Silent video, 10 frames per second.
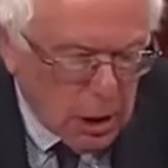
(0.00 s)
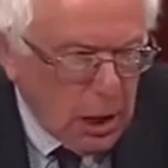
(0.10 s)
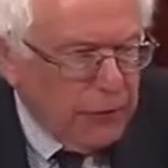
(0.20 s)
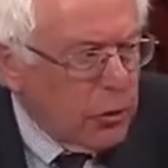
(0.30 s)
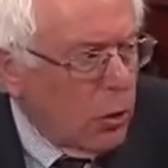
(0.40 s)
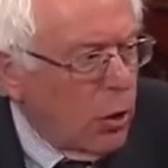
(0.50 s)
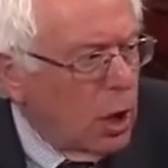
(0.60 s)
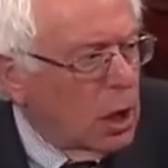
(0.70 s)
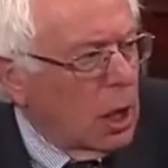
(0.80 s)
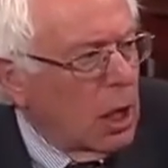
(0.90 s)
after
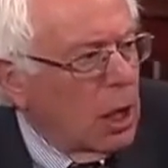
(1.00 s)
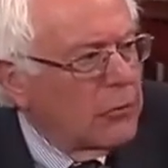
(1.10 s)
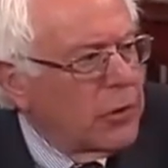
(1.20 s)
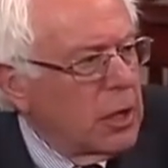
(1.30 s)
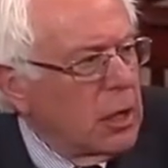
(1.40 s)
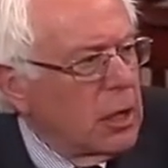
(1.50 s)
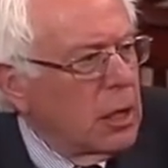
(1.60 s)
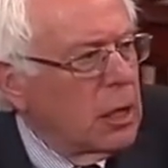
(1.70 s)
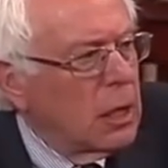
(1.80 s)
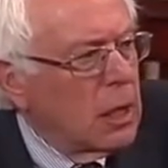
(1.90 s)
all of
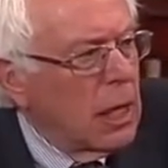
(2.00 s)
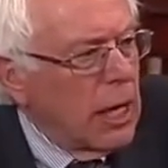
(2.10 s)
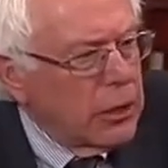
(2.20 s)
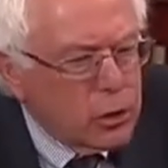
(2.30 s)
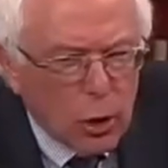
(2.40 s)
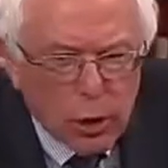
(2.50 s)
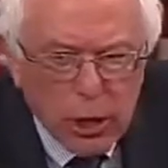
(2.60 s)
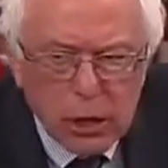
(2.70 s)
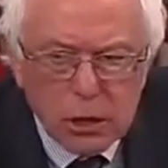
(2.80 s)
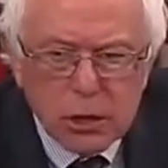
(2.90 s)
the
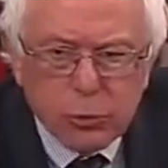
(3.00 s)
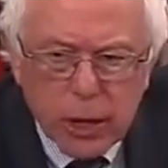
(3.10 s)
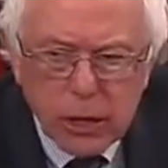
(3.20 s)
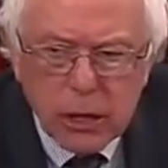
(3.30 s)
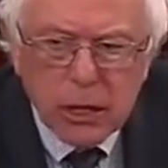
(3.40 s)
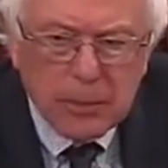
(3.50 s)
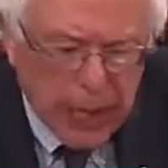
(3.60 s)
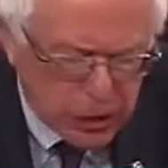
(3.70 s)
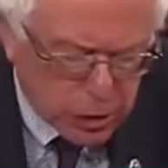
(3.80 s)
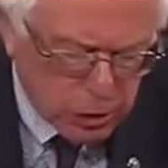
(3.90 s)
editorials written in the
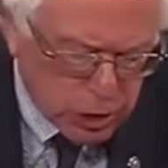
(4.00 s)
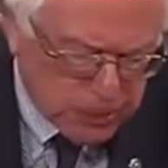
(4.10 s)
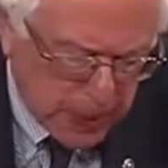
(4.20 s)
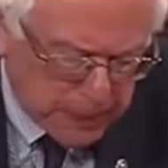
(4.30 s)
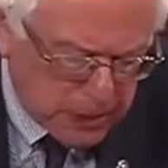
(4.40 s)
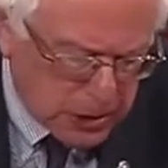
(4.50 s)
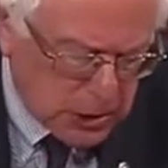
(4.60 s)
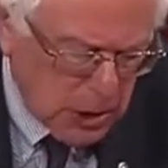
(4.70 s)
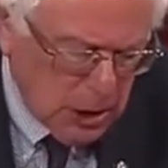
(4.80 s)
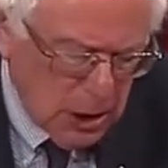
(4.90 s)
major
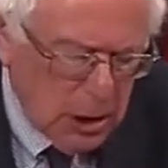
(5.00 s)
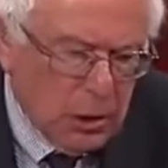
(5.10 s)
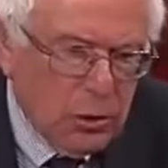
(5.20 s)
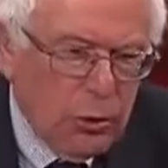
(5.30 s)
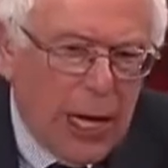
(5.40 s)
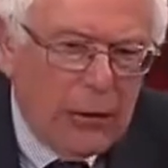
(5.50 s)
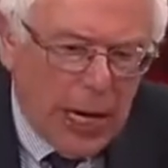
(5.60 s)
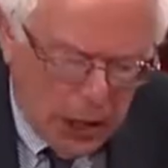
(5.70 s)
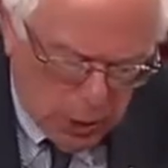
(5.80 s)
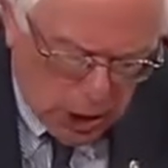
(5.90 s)
newspapers throughout
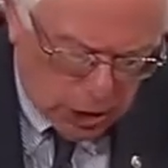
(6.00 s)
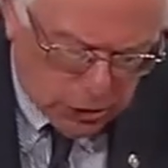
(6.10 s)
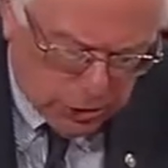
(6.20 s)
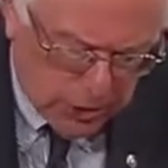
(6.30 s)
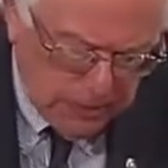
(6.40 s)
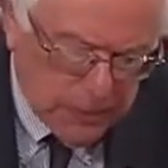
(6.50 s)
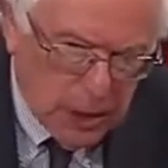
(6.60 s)
our country,